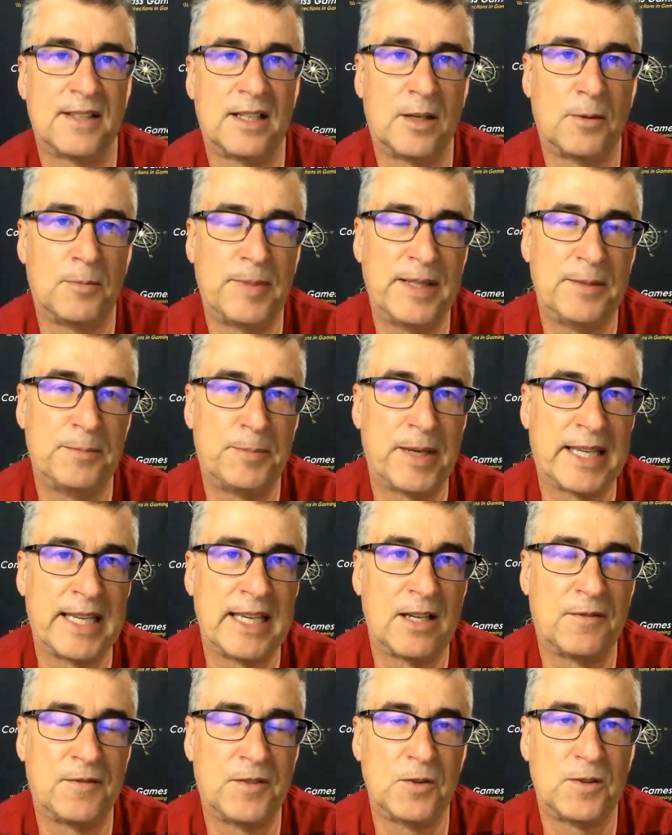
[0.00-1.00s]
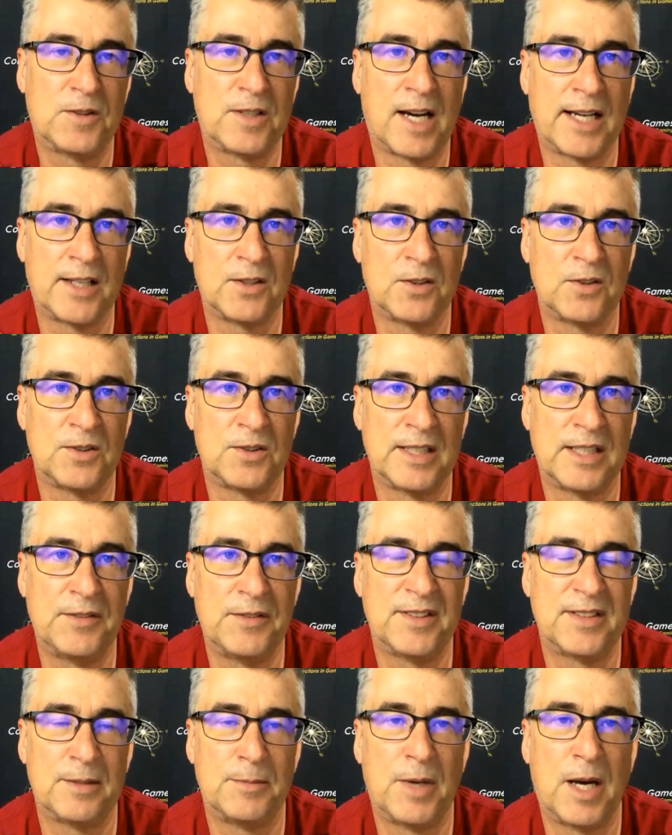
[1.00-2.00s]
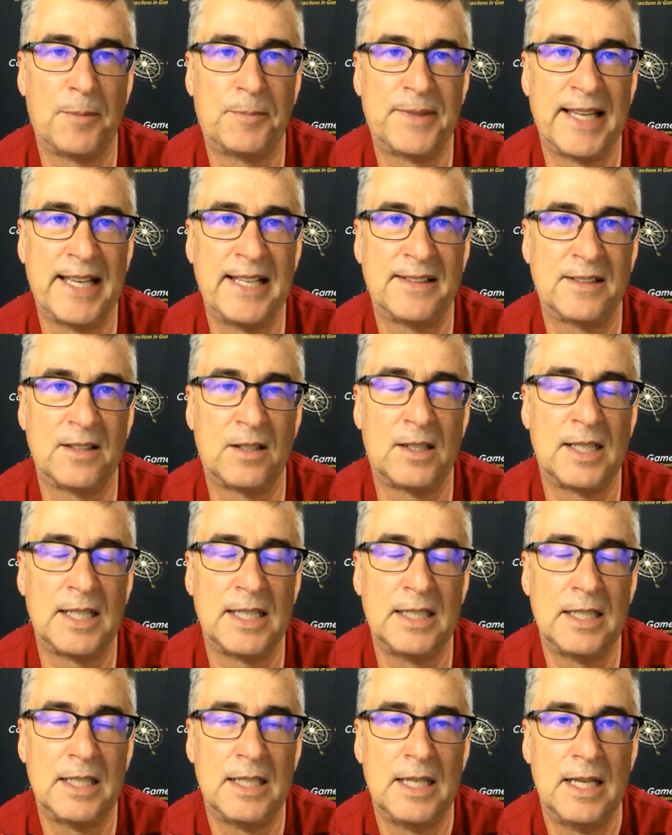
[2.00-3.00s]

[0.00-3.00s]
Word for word: I'll be picking a few titles to give you some updates on.